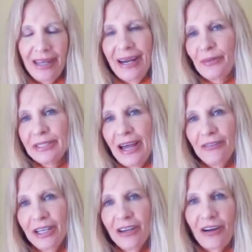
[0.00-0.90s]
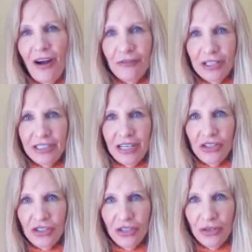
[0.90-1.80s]
and I was having a
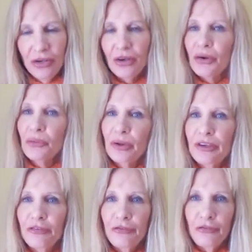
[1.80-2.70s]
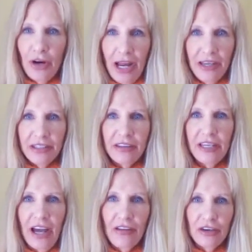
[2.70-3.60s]
conversation with a friend
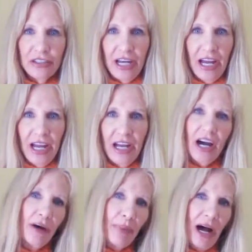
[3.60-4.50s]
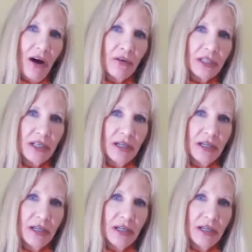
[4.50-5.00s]
the other day about